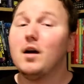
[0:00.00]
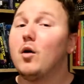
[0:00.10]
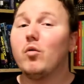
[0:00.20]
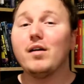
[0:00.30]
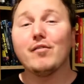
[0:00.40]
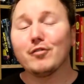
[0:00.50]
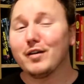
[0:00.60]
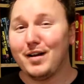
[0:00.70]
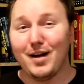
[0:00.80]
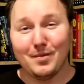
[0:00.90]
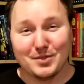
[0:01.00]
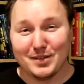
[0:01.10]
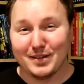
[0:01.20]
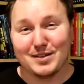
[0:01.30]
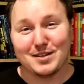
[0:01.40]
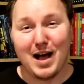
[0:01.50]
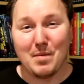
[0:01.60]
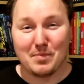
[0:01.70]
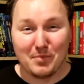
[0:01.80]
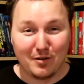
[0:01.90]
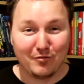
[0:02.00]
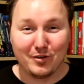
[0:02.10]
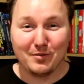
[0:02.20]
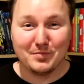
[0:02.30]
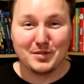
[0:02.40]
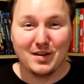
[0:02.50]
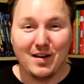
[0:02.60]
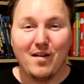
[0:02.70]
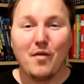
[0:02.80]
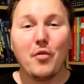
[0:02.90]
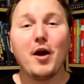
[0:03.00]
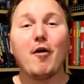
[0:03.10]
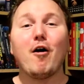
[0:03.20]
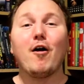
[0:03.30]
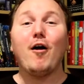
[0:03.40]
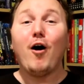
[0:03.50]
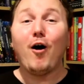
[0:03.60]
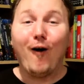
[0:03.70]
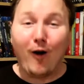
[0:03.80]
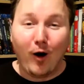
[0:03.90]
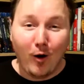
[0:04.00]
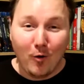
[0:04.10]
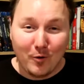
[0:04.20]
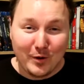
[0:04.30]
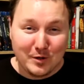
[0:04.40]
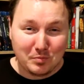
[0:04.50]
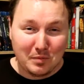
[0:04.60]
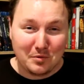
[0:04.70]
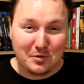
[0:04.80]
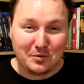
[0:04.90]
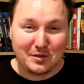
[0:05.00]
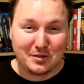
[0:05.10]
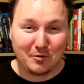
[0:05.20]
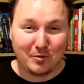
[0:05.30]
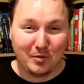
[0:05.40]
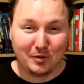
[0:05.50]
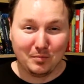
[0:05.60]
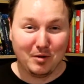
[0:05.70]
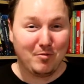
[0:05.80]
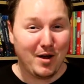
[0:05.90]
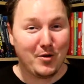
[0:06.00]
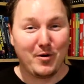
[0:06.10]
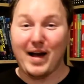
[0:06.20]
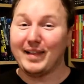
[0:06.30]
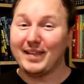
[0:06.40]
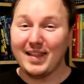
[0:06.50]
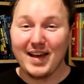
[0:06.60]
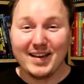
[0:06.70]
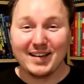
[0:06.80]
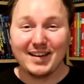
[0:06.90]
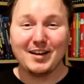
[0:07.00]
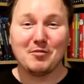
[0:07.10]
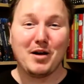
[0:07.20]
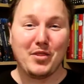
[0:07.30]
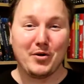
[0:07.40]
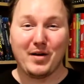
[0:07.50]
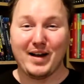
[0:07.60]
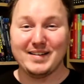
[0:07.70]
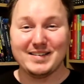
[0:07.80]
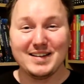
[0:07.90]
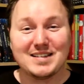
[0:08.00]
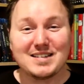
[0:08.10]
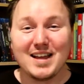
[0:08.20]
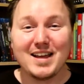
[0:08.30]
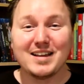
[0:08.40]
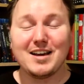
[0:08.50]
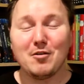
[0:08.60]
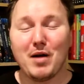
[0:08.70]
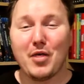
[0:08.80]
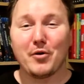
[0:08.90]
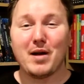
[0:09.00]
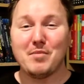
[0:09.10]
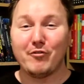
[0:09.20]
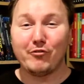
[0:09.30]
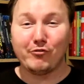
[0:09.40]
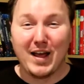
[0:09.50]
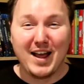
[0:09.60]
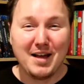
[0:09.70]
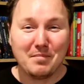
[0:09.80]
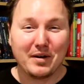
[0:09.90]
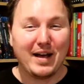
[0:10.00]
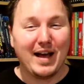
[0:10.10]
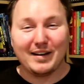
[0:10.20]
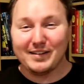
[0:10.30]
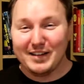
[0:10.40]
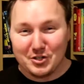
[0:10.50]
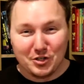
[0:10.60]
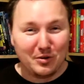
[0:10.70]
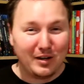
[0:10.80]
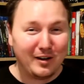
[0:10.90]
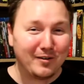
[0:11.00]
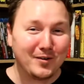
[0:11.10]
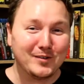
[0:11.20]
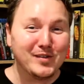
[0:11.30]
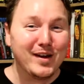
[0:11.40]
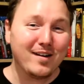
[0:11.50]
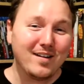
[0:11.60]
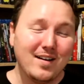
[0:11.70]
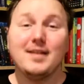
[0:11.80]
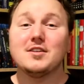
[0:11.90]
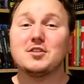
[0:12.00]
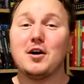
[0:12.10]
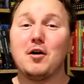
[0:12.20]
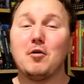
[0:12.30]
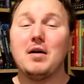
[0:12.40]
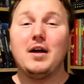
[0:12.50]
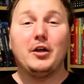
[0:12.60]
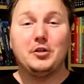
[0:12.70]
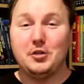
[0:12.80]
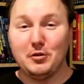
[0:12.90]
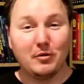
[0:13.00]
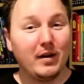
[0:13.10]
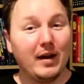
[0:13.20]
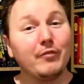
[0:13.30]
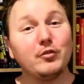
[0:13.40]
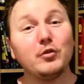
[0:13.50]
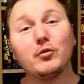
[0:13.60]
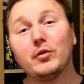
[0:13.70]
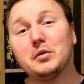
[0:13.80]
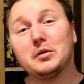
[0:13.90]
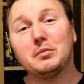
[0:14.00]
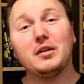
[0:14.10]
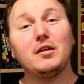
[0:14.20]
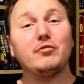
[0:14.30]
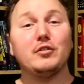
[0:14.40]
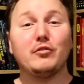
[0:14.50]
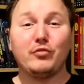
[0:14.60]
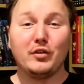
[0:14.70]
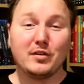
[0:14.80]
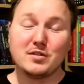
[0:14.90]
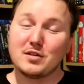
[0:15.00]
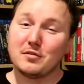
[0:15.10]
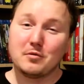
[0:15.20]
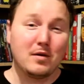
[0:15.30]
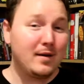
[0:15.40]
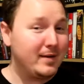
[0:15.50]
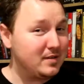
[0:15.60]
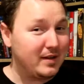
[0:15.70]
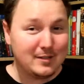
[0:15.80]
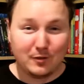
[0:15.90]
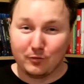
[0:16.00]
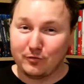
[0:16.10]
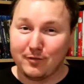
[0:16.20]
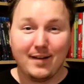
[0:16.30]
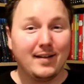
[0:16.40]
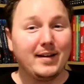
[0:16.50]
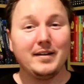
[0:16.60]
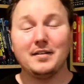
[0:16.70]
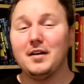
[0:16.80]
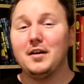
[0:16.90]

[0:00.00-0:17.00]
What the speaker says: Whenever it comes to these comic book films, there are always people who disagree with me, whether I like it, whether I dislike it, whether I'm a fan, but I had an issue here or there. So you don't have to agree with me. If you feel it's otherwise, that's fine.